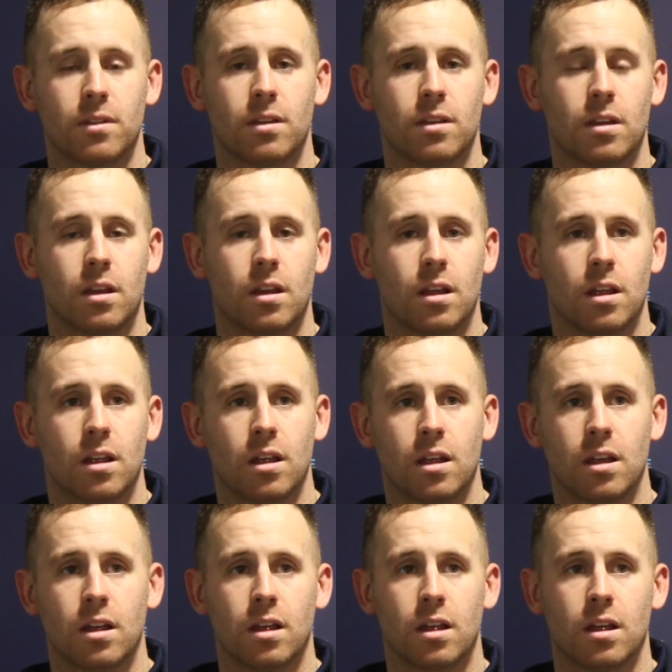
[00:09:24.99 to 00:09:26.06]
a the
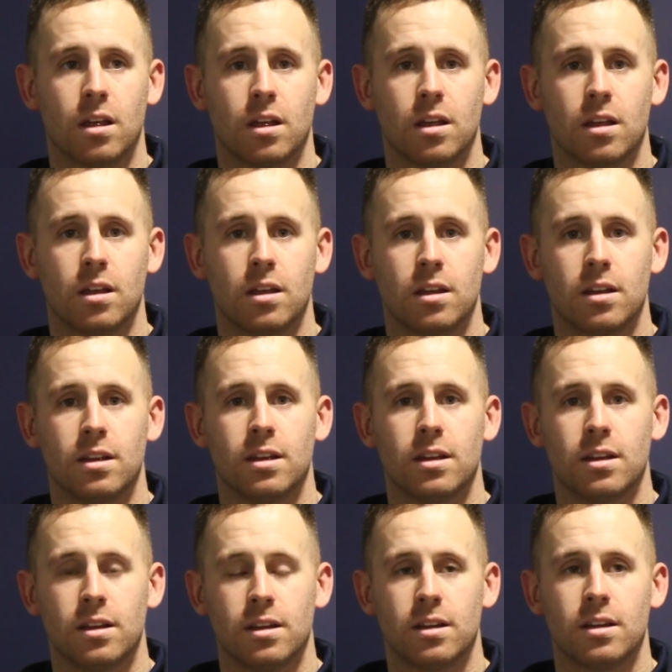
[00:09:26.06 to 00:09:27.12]
man of the goals we conceded
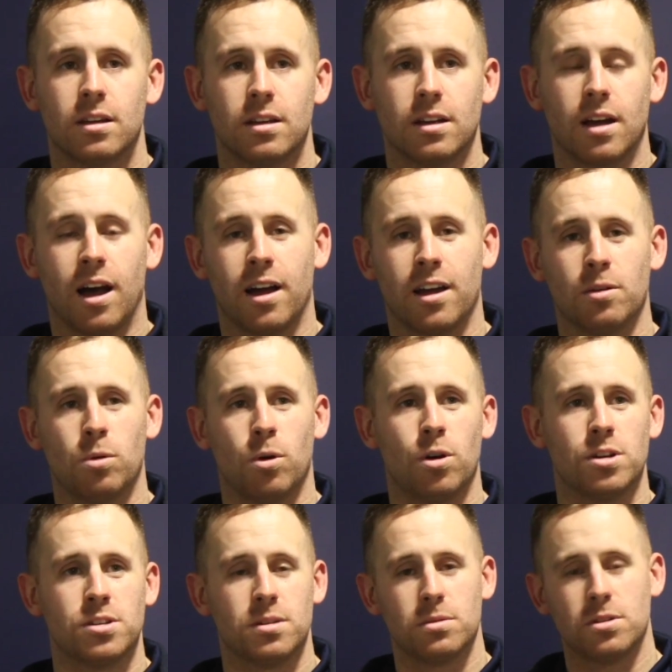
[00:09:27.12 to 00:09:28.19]
again. Aye, it
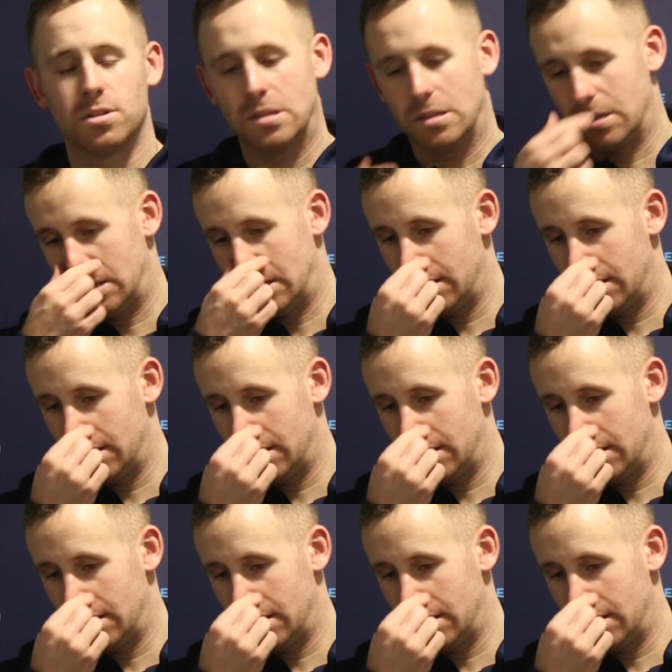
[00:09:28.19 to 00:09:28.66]
was. It was.